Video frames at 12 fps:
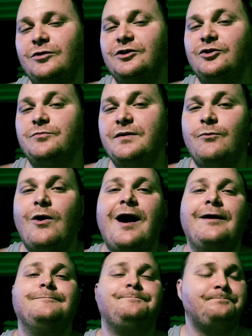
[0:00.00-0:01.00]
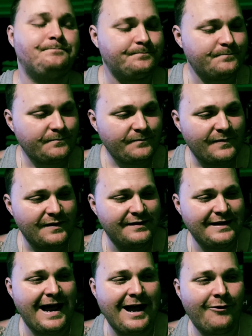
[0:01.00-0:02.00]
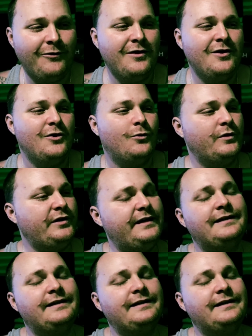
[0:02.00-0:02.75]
a little bit why. Now, when you